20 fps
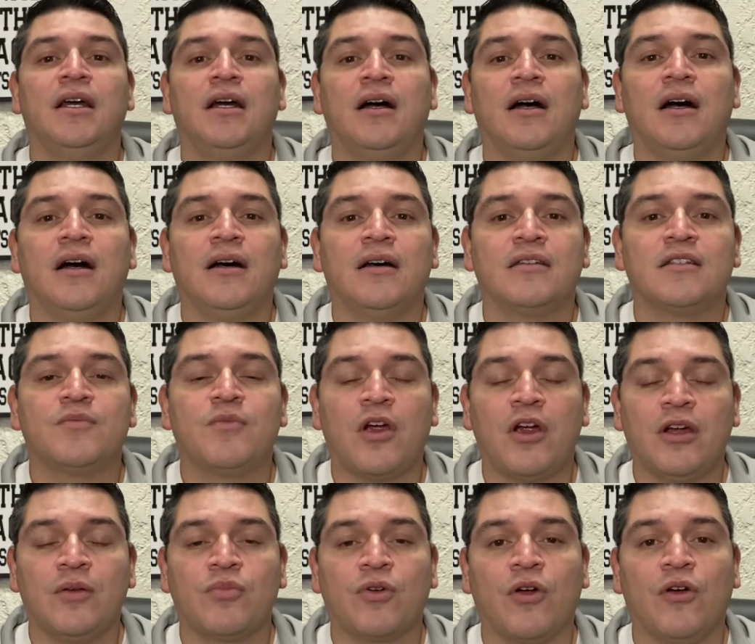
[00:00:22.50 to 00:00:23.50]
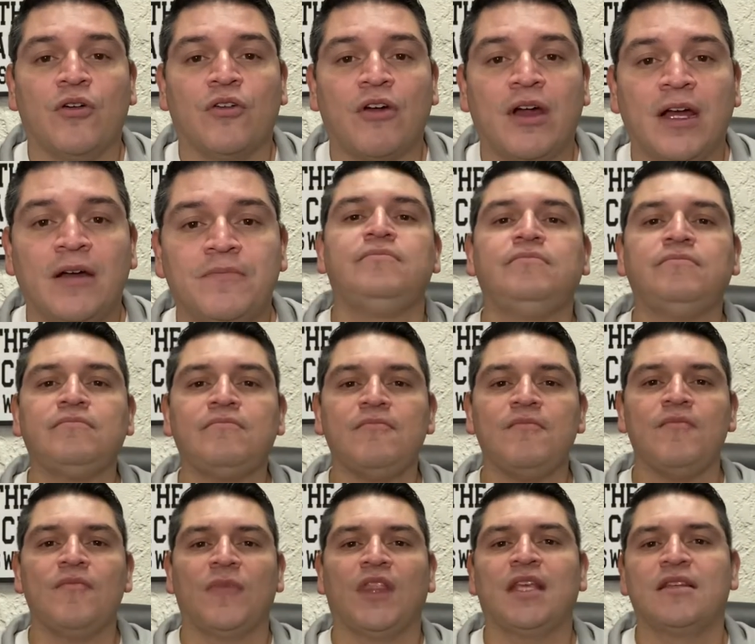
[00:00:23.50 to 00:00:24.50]
uh, sparring program.
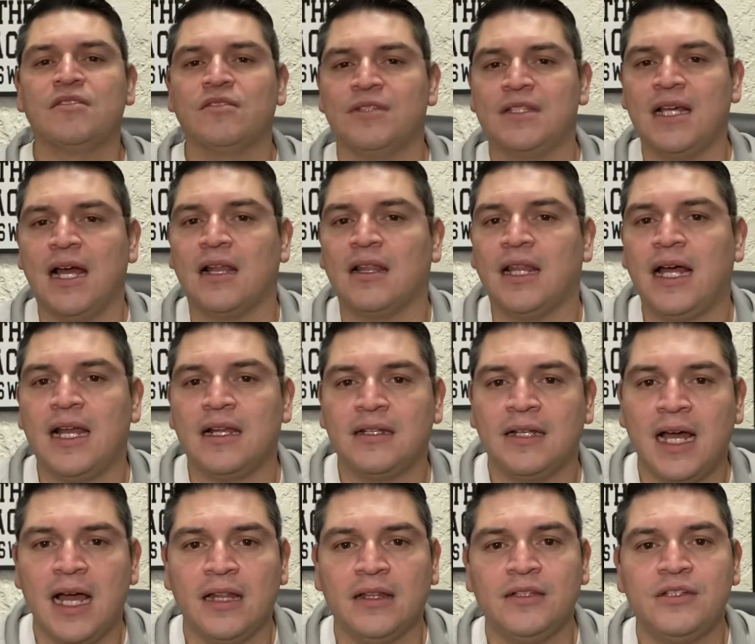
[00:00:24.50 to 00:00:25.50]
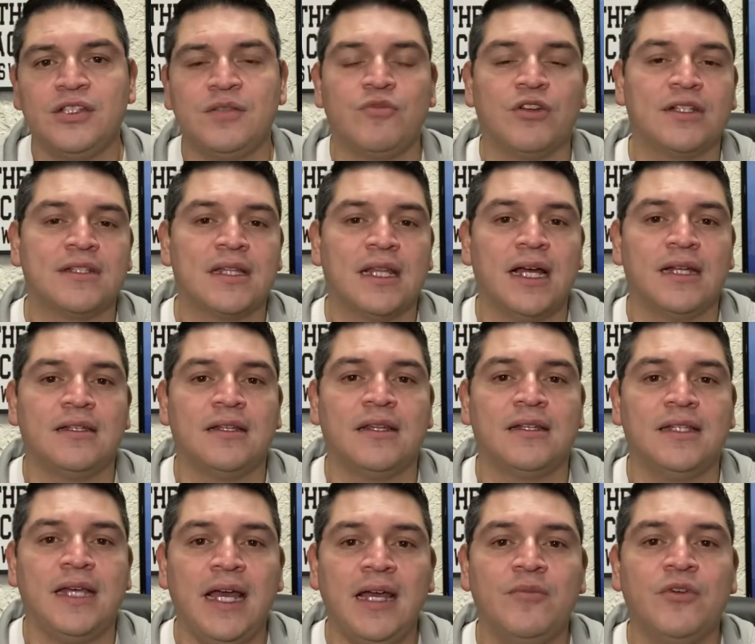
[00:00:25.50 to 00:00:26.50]
So he's got a lot of knowledge, he brings a lot to the
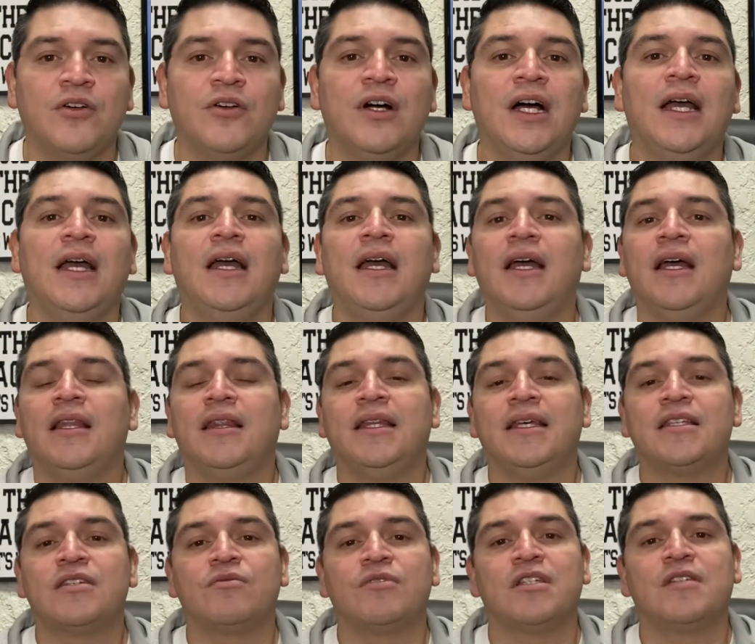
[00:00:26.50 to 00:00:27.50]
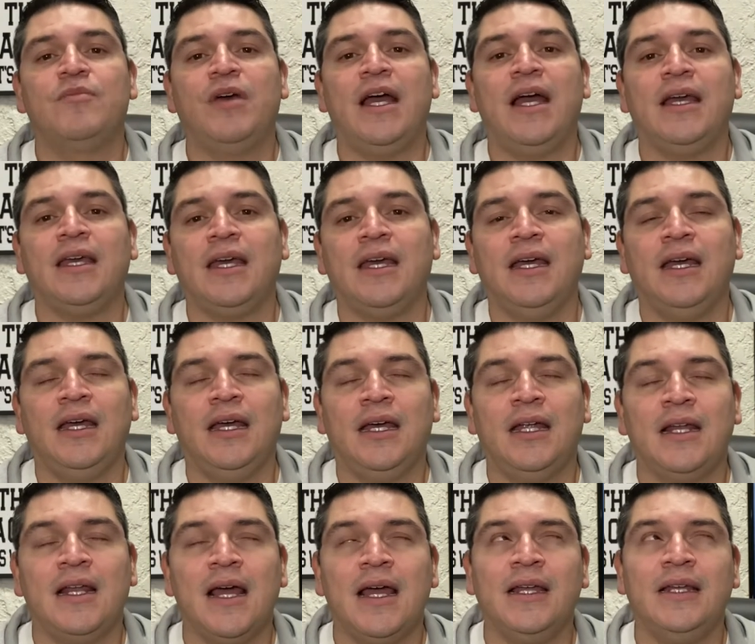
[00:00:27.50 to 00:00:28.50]
table. This was back
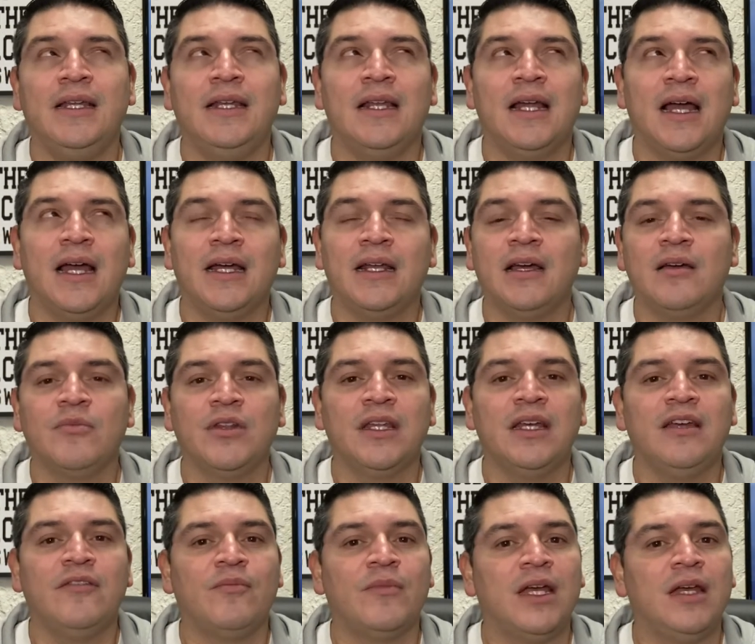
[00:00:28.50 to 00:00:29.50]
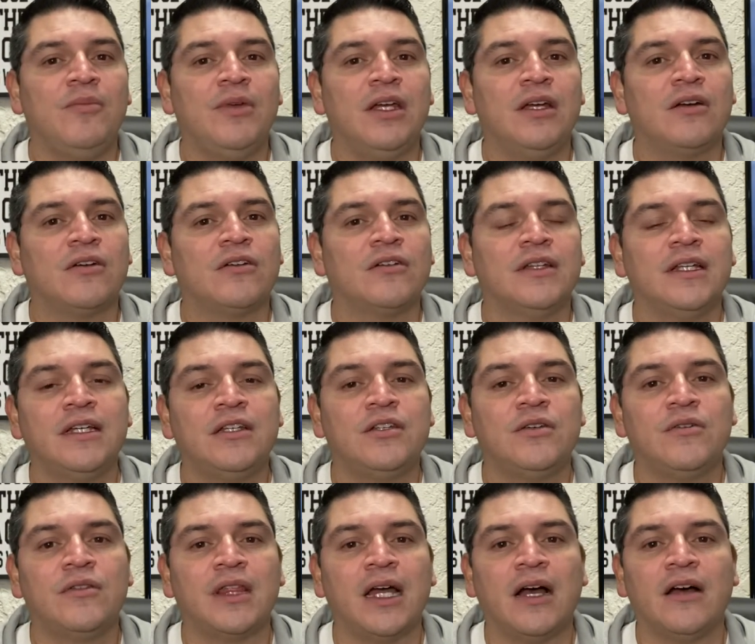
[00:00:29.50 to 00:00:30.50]
in 99, I believe, maybe early
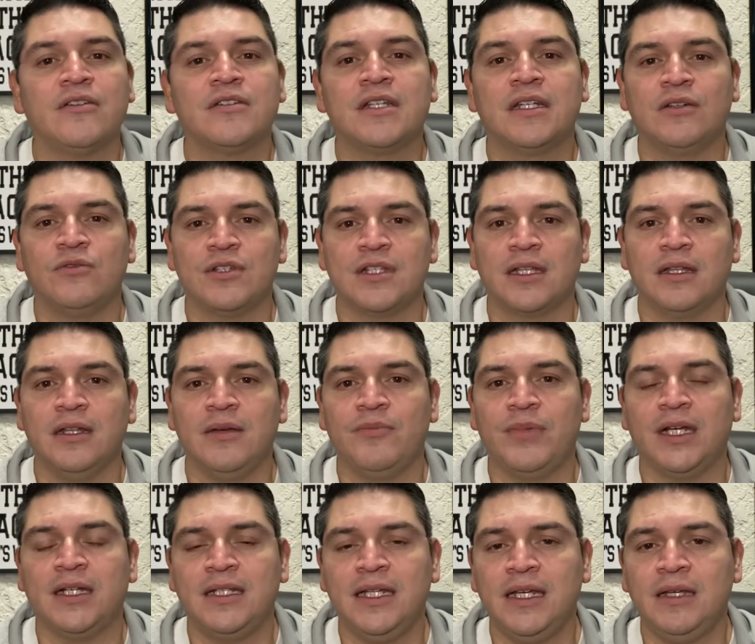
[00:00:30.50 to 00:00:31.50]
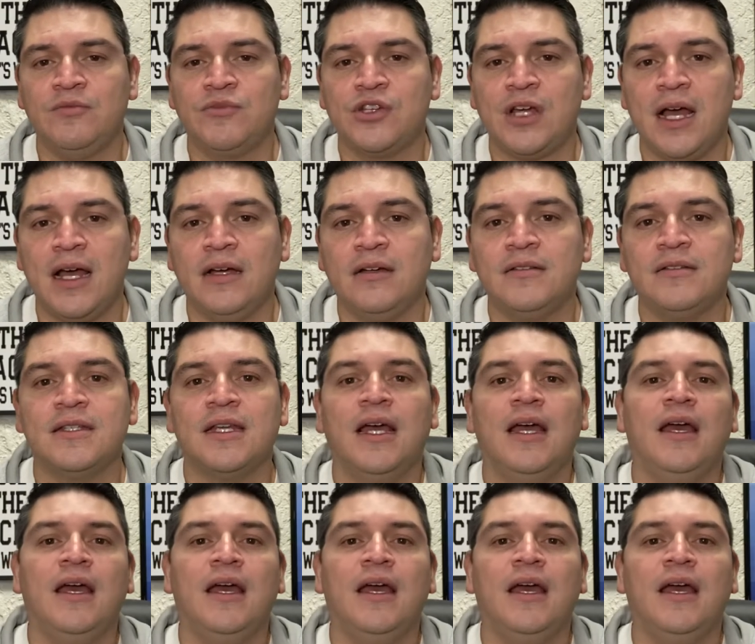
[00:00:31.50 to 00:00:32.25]
2000. It was Olympic team trials.